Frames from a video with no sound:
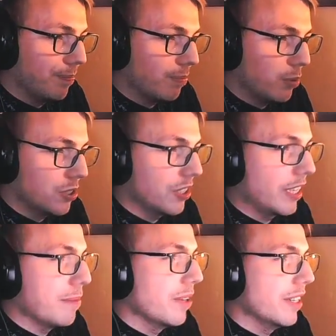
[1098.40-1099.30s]
push the
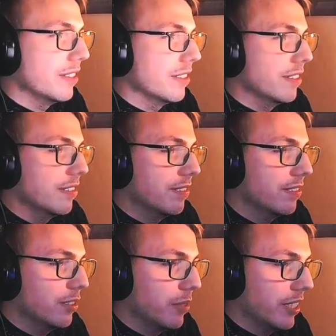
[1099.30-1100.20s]
camera in
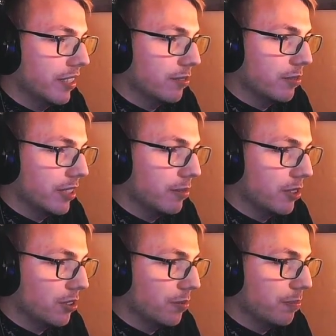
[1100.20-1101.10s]
the way that we want
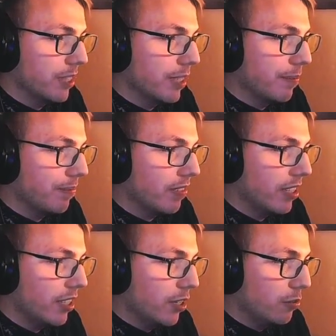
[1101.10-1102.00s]
to. But yeah,
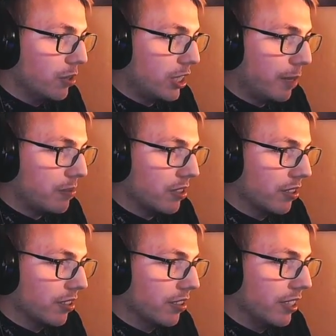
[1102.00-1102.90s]
we skipped
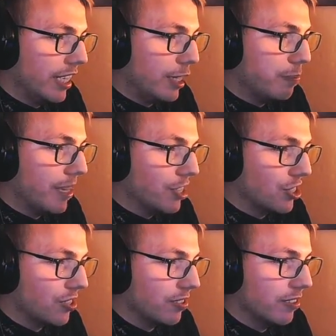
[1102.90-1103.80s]
the head
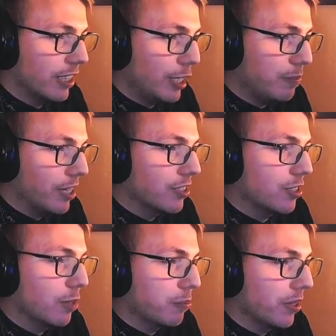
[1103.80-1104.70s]
bash
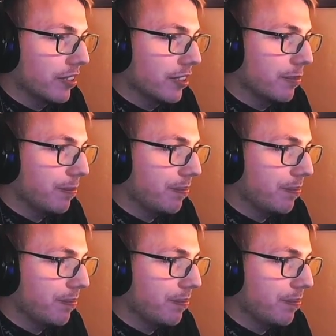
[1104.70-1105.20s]
upgrade there.